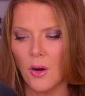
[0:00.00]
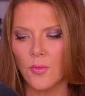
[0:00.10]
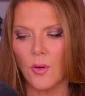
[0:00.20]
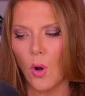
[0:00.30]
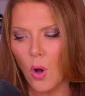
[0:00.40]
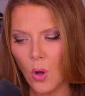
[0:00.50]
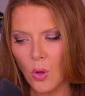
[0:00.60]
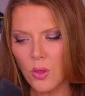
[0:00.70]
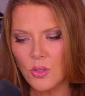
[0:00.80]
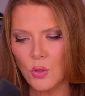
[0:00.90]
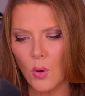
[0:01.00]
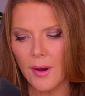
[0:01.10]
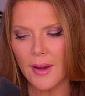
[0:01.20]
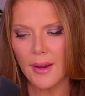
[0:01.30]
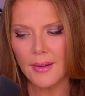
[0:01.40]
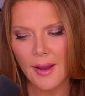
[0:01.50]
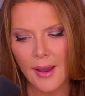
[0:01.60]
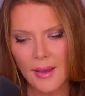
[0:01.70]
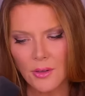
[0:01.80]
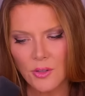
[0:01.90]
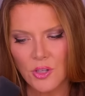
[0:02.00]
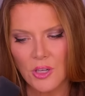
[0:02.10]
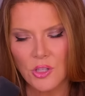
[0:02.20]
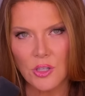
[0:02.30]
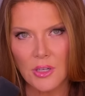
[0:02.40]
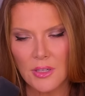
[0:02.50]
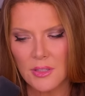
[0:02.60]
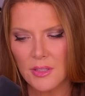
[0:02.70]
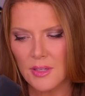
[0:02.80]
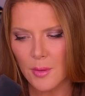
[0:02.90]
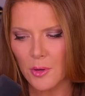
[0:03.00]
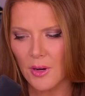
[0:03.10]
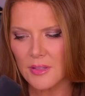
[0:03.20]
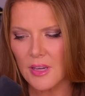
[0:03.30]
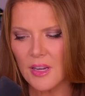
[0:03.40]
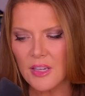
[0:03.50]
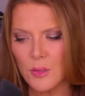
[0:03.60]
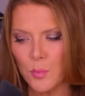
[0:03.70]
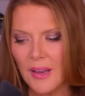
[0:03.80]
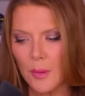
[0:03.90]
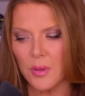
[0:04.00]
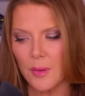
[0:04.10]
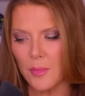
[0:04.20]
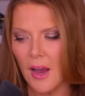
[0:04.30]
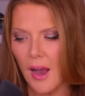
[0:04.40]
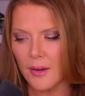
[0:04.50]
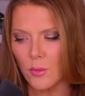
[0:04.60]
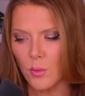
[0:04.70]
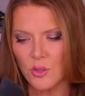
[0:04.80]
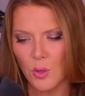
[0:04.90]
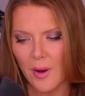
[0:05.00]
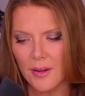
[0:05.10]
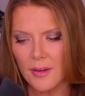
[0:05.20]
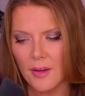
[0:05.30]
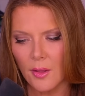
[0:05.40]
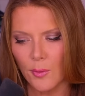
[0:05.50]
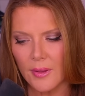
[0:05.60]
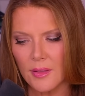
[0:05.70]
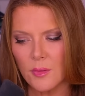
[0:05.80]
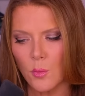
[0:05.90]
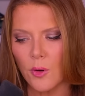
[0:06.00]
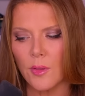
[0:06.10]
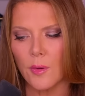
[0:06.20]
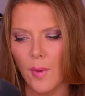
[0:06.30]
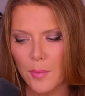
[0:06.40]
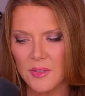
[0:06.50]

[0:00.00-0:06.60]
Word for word: For all the joy and energy, she is to Democrats inexplicably behind where Joe Biden and Hillary Clinton were in their